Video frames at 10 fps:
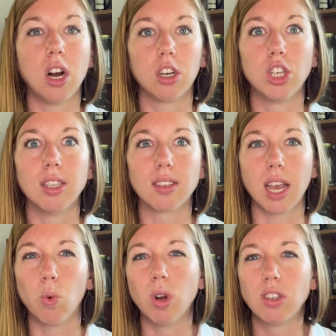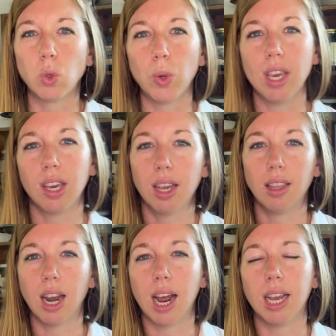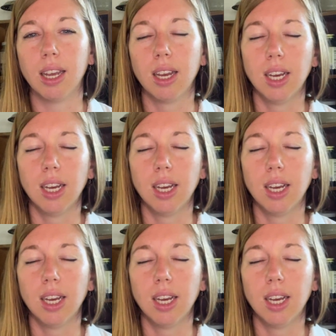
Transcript: auctions like once a week, and then I